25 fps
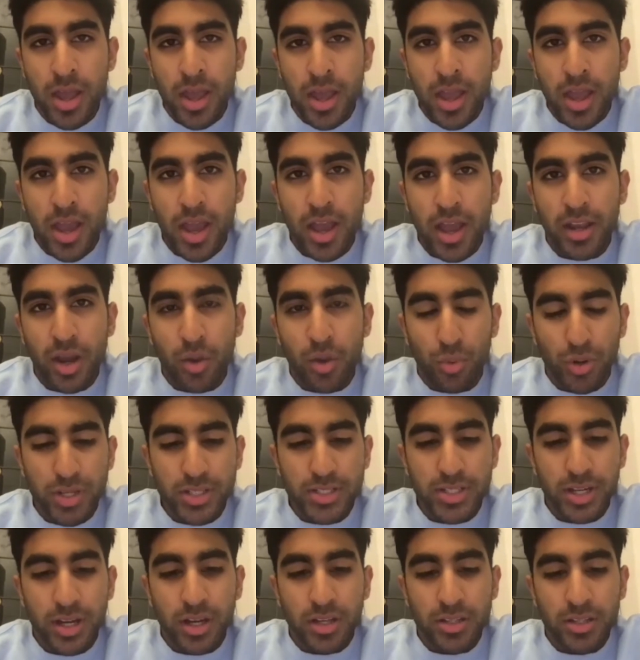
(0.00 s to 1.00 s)
And I wanted
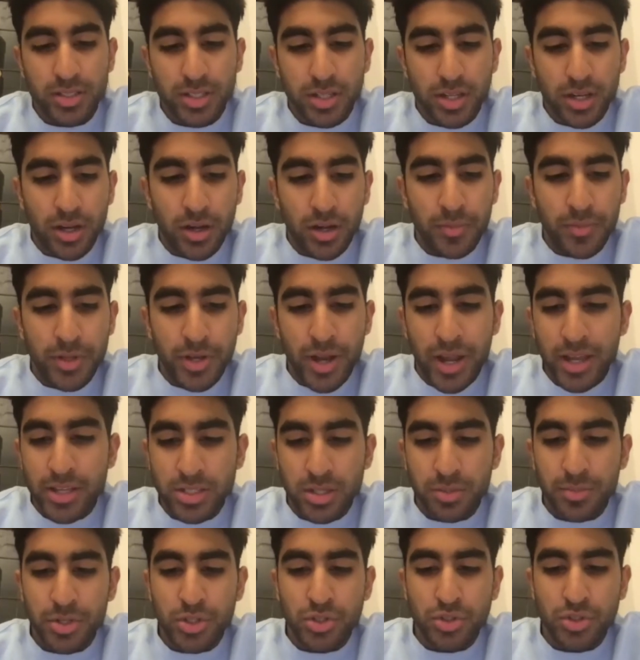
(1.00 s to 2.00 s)
to ask, as
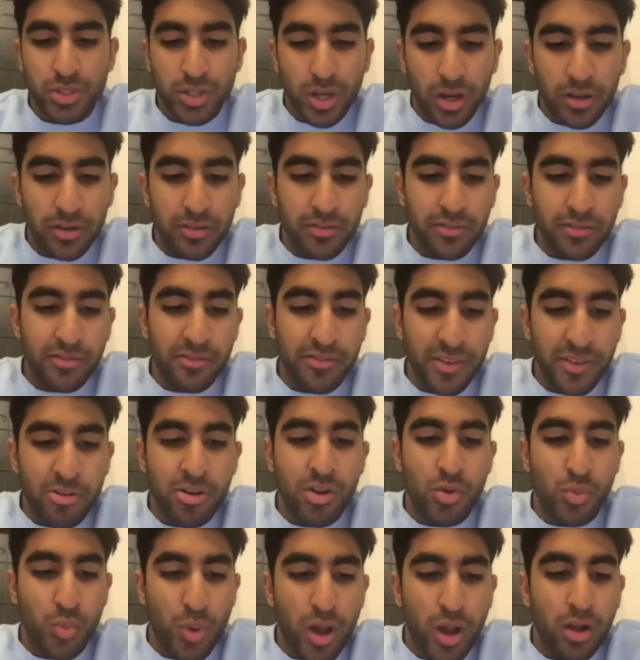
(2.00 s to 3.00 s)
someone who's done
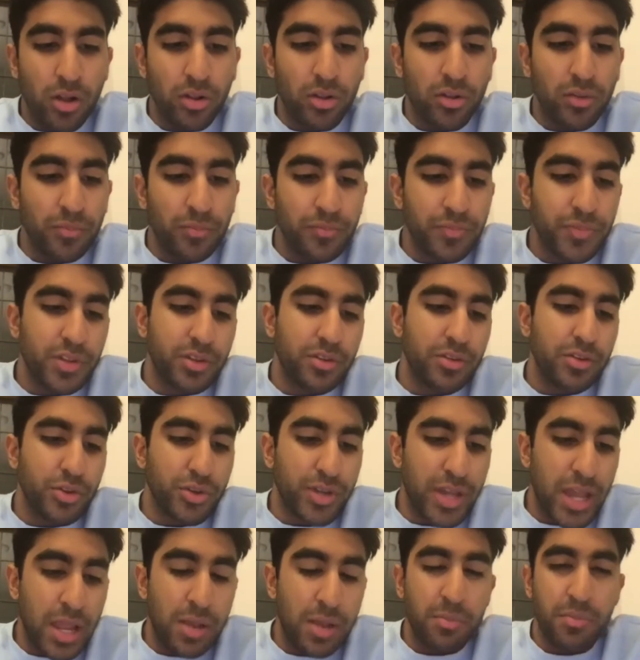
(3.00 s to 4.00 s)
very well,
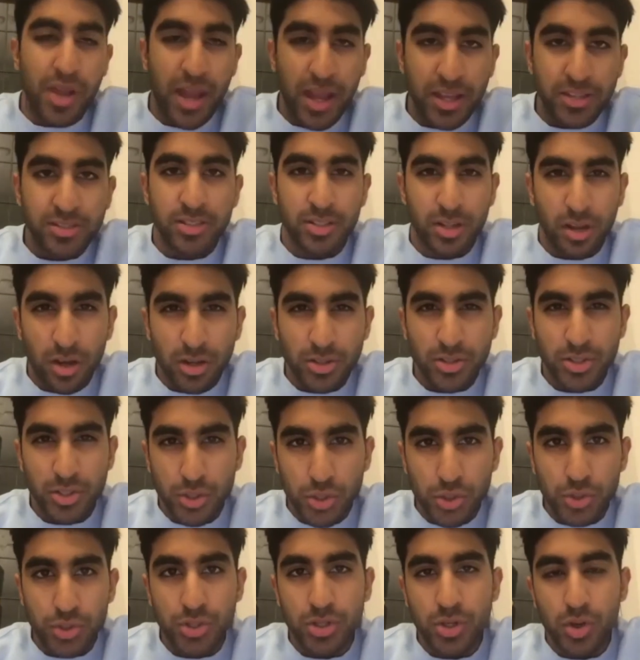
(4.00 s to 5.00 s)
came as an art
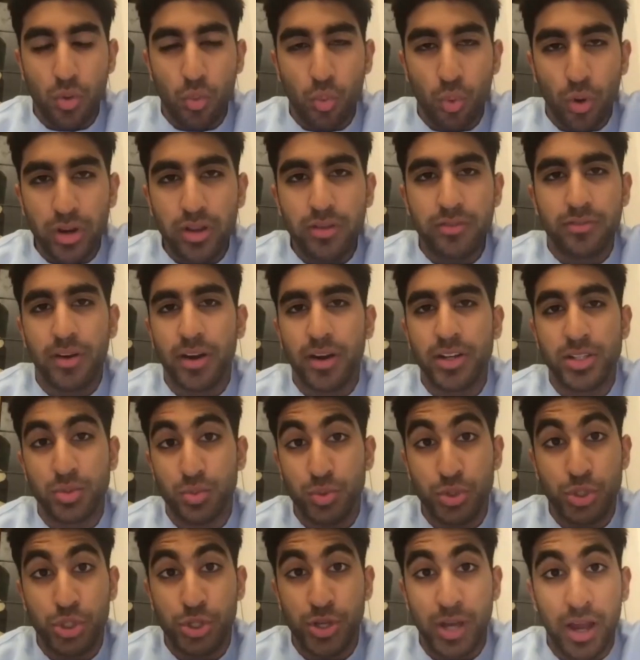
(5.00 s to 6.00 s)
student, what advice
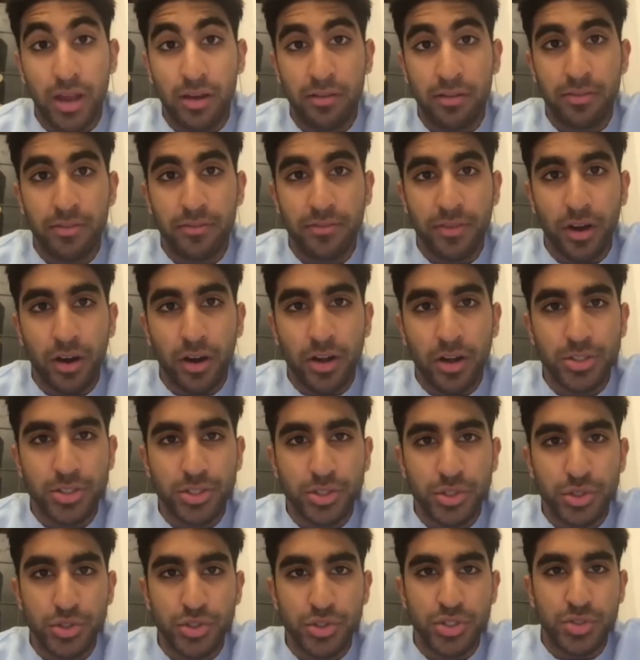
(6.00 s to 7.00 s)
would you have for art
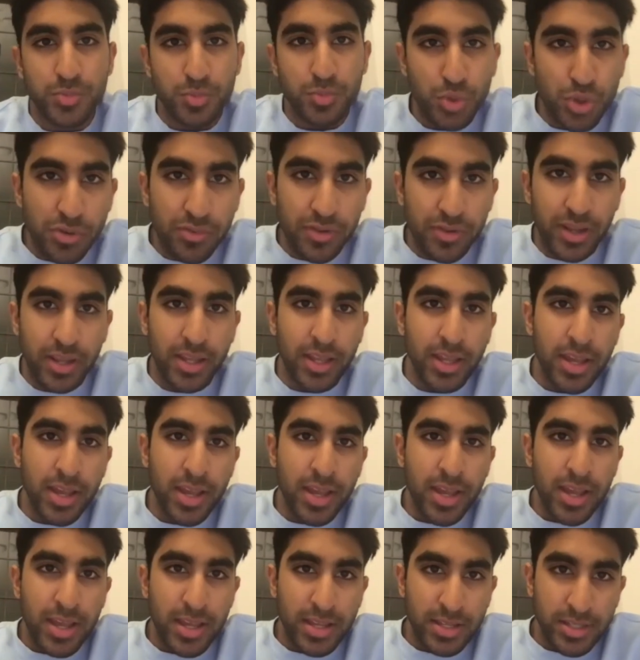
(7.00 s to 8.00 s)
students moving
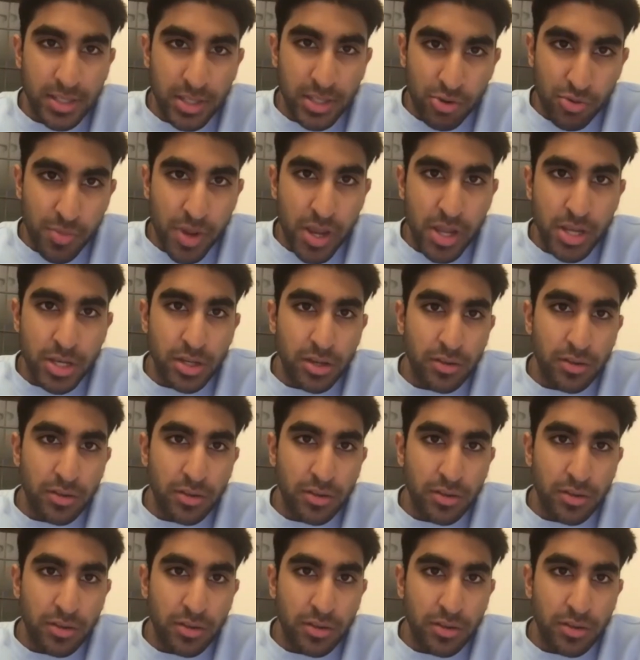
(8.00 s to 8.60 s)
into the remainder of